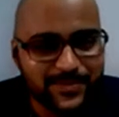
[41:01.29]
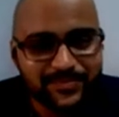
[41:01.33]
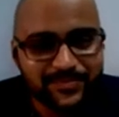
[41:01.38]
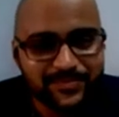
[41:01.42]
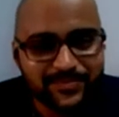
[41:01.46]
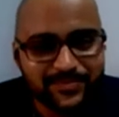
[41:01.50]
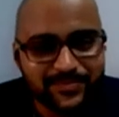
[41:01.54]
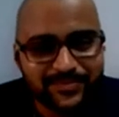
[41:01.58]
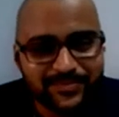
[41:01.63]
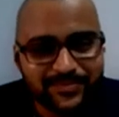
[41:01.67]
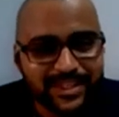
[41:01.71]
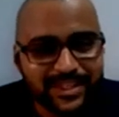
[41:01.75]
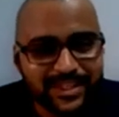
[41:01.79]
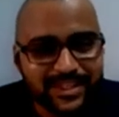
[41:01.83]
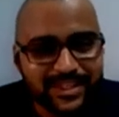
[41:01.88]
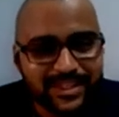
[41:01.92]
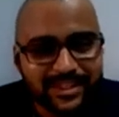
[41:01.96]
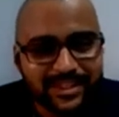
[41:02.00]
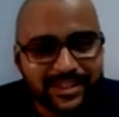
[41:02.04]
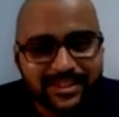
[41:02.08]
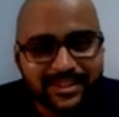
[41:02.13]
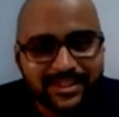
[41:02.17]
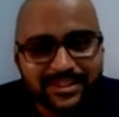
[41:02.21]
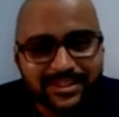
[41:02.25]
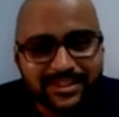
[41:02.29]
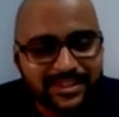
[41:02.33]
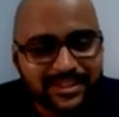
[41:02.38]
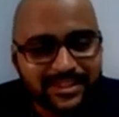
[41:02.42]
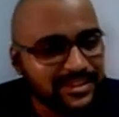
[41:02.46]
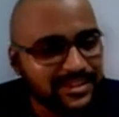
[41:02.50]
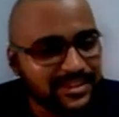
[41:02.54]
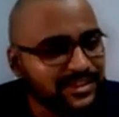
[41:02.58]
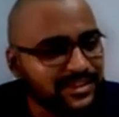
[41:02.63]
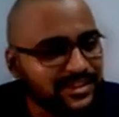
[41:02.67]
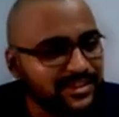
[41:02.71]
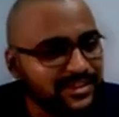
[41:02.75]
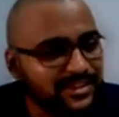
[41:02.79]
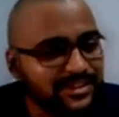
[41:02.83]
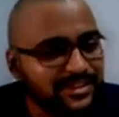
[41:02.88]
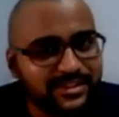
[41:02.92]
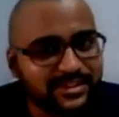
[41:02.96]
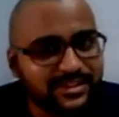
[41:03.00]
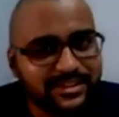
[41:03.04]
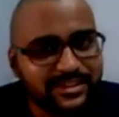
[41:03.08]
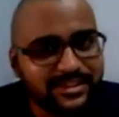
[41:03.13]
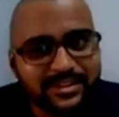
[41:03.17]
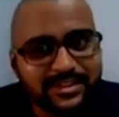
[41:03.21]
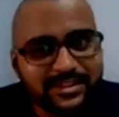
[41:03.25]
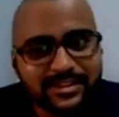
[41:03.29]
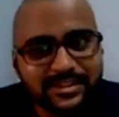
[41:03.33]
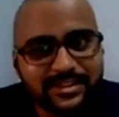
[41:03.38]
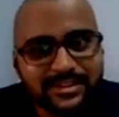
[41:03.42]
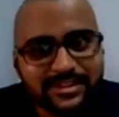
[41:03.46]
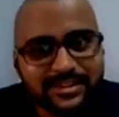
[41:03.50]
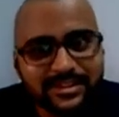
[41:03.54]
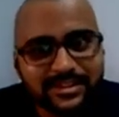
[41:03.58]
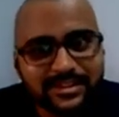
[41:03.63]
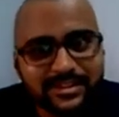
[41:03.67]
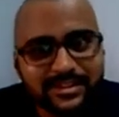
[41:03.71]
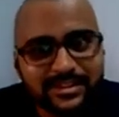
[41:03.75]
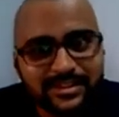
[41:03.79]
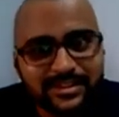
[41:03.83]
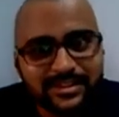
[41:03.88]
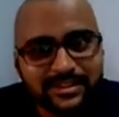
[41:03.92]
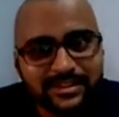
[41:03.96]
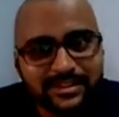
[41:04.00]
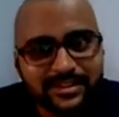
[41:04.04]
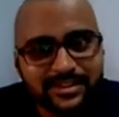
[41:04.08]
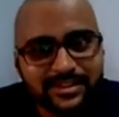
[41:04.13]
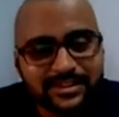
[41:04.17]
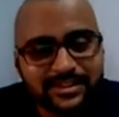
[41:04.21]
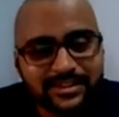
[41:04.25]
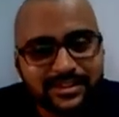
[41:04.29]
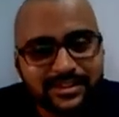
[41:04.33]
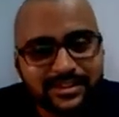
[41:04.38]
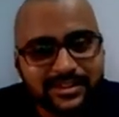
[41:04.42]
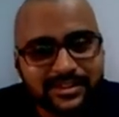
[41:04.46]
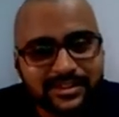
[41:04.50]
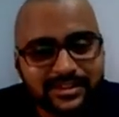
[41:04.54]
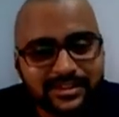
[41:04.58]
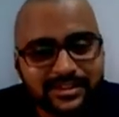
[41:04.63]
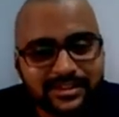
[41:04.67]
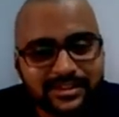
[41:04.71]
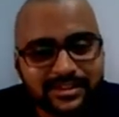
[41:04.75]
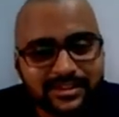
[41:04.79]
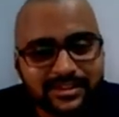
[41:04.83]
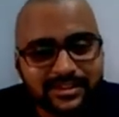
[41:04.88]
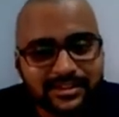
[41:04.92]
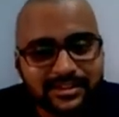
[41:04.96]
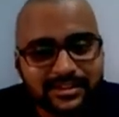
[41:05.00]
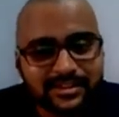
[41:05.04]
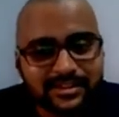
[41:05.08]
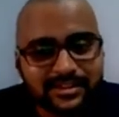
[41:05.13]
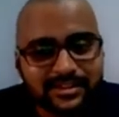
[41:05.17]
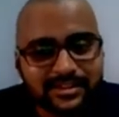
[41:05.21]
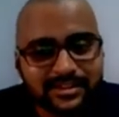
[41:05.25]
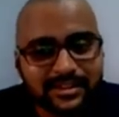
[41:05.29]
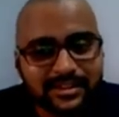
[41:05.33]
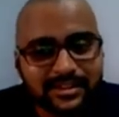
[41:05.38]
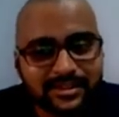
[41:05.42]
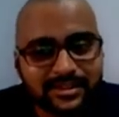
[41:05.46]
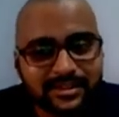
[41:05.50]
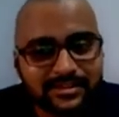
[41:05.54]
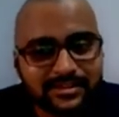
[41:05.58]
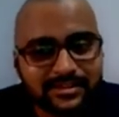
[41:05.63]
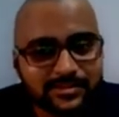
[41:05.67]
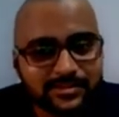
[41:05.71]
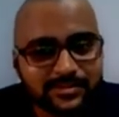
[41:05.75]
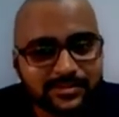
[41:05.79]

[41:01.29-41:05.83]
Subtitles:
No words are spoken by the person on screen.